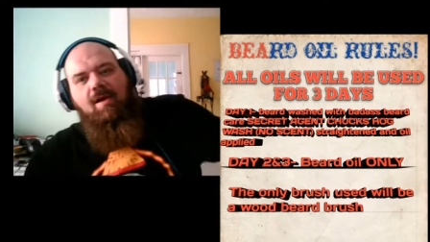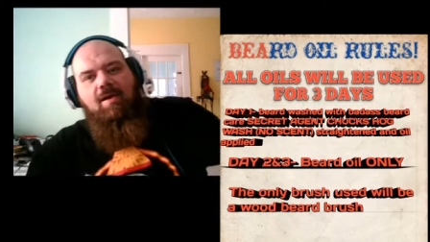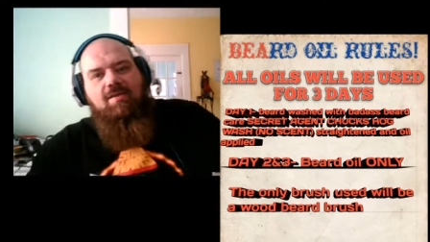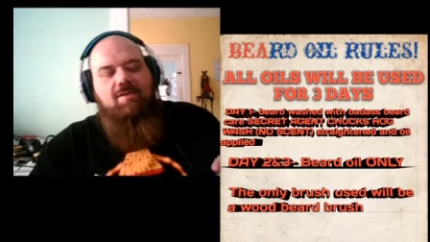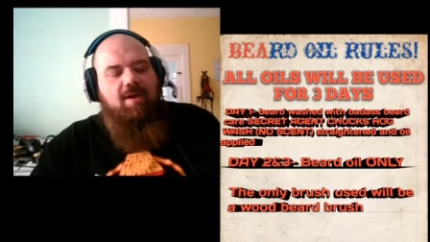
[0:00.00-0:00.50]

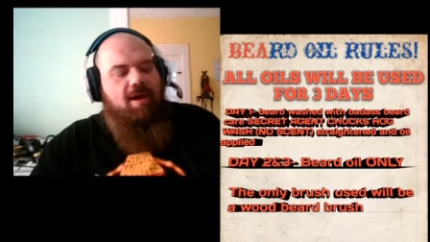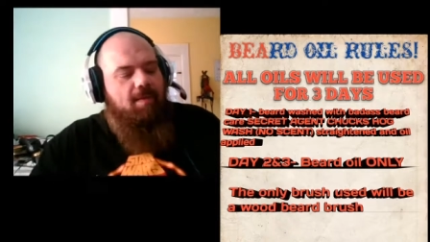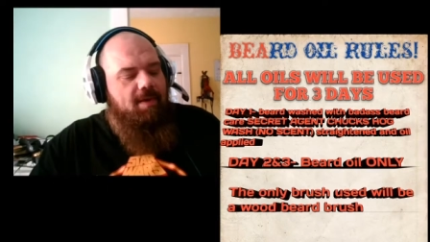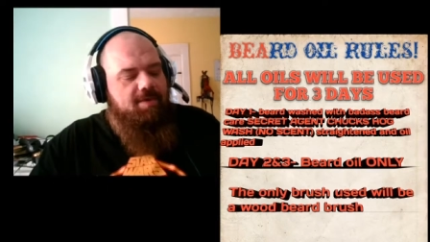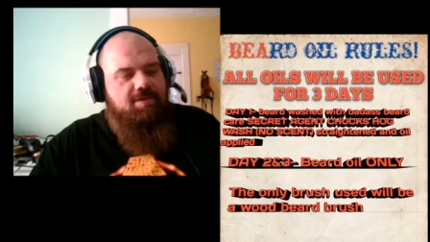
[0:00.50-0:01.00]
So now,
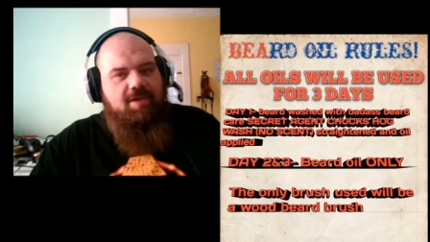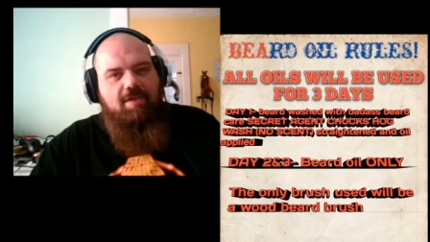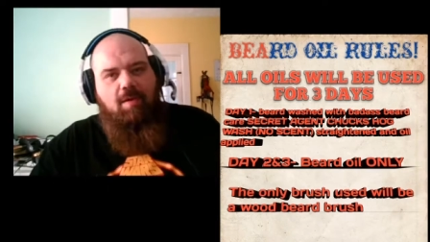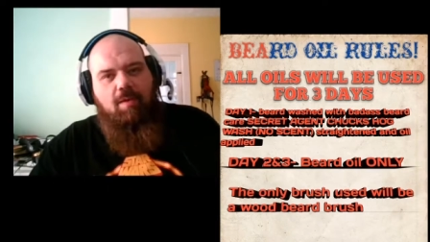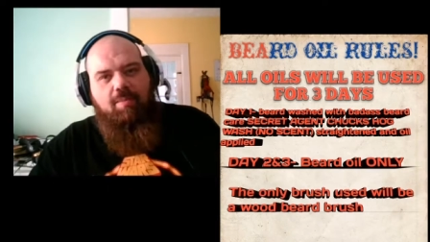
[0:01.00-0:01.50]
as you see,
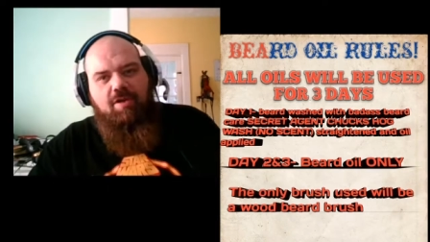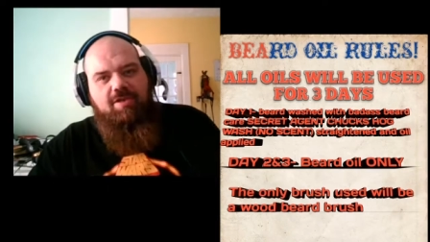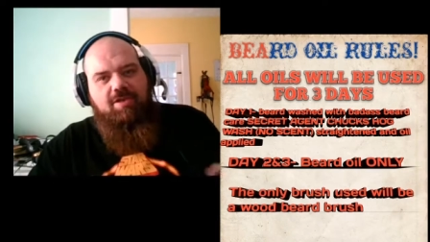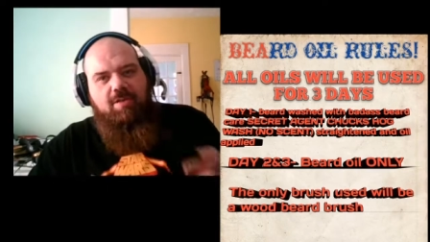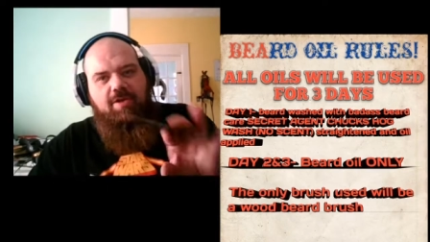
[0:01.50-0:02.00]
the only brush
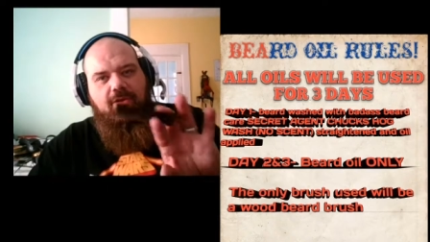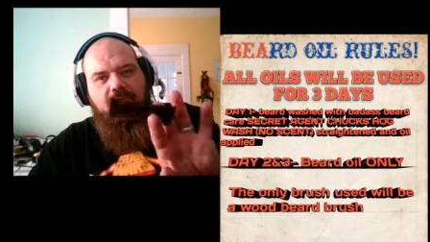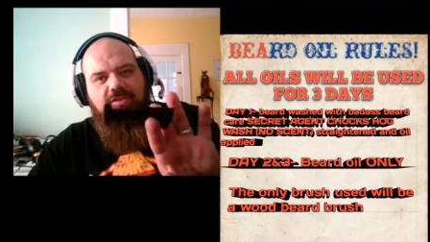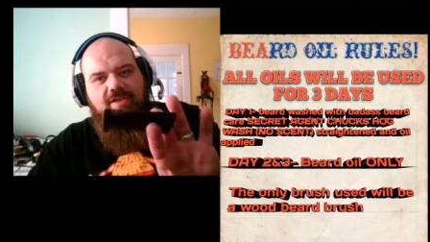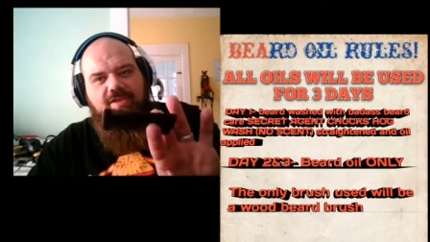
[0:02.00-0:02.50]
that's going to be
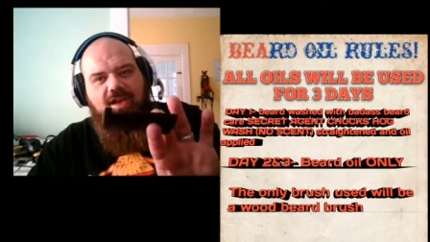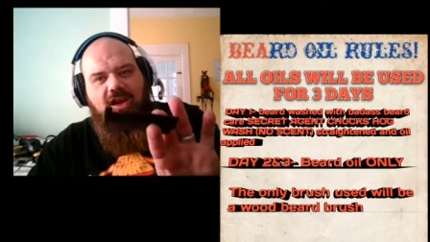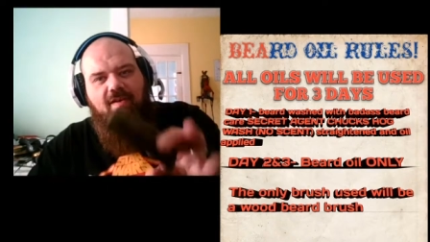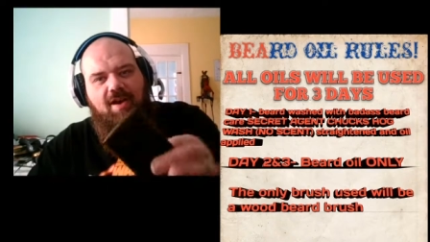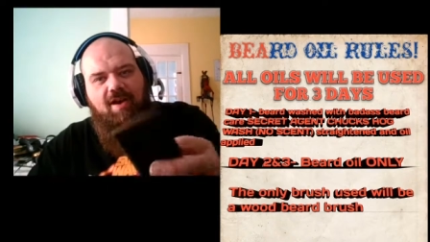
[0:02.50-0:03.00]
used is this guy
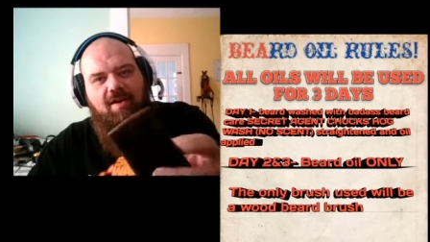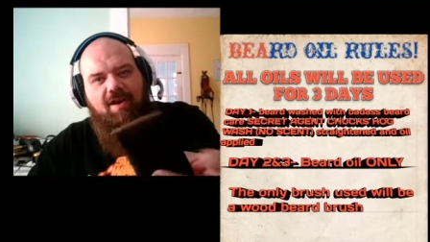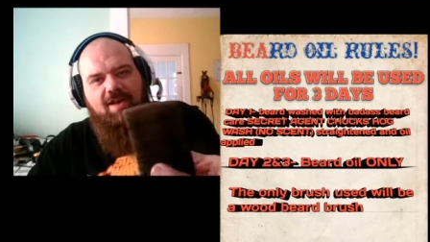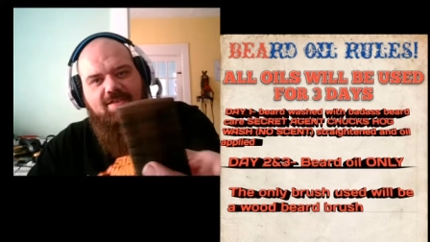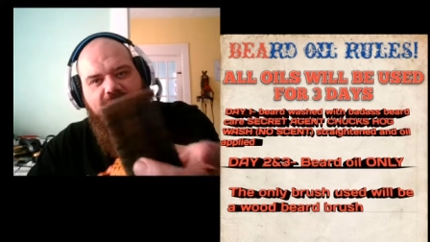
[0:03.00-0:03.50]
right here. It
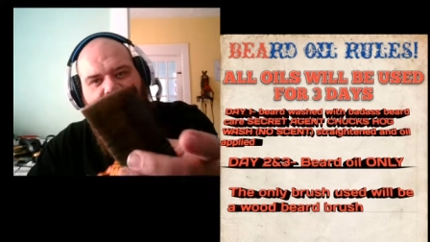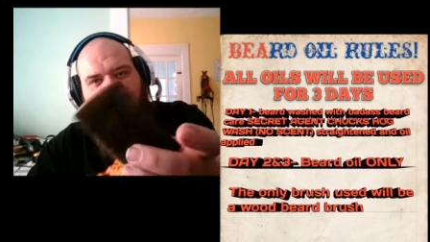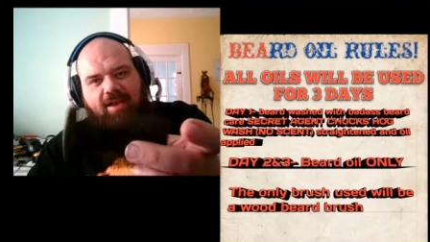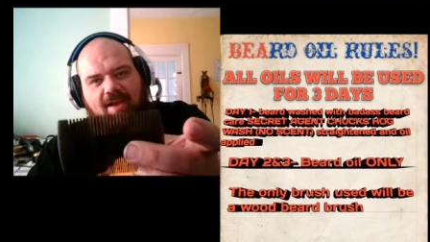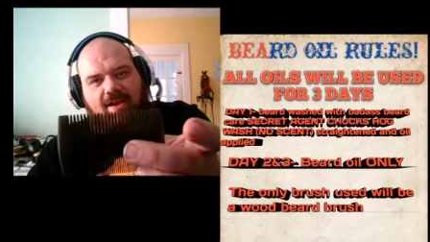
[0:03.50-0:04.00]
has a
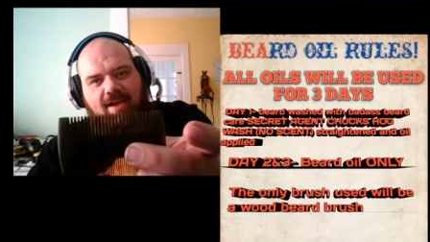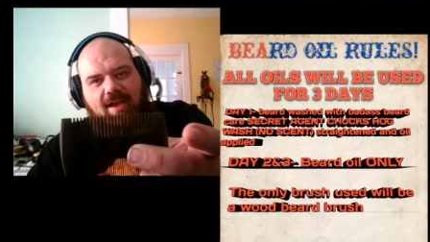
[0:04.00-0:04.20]
fine,